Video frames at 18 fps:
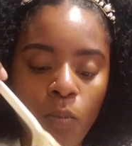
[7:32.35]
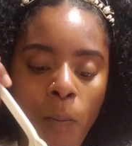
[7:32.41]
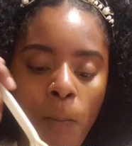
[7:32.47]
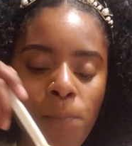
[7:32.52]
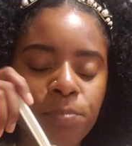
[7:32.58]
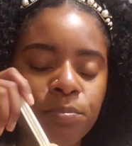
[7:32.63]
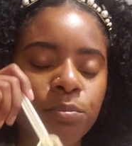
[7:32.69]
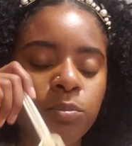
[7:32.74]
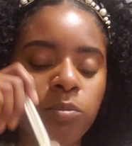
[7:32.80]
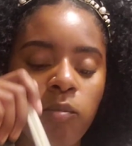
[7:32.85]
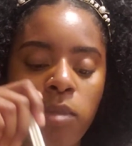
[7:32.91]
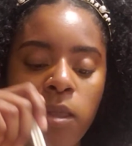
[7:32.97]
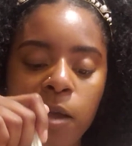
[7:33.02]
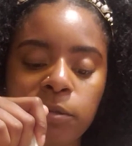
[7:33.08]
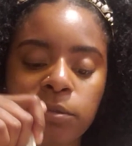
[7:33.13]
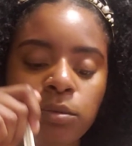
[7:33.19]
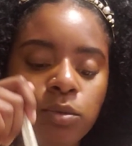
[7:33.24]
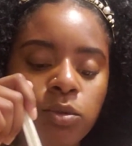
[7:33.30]
I'm
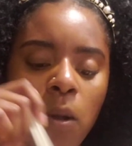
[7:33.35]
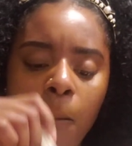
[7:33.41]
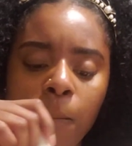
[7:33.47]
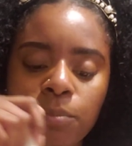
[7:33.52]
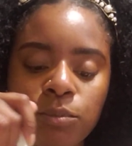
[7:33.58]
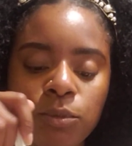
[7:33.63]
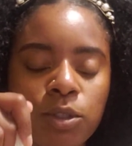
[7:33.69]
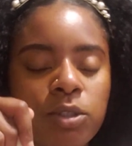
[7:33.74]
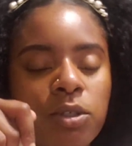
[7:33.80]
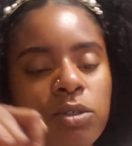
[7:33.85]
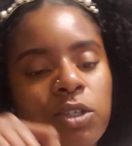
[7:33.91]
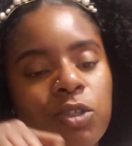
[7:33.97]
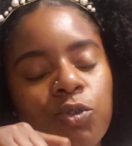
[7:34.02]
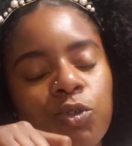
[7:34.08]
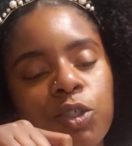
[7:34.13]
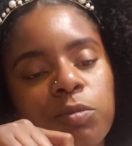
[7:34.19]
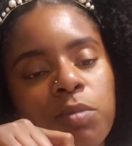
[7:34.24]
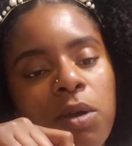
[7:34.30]
so
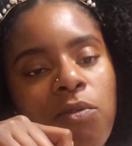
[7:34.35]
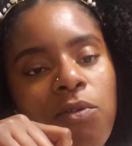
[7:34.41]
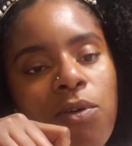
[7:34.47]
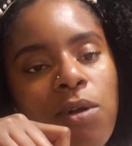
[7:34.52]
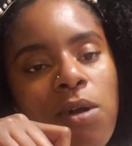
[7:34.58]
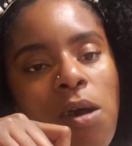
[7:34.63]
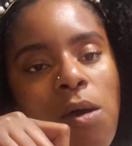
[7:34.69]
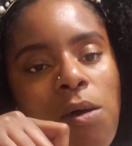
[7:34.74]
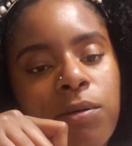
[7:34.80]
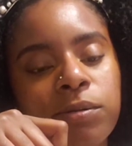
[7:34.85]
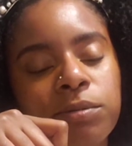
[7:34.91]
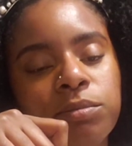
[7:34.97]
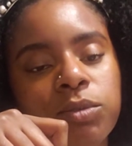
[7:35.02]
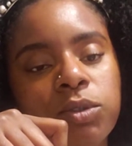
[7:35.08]
disrespectful, y'all.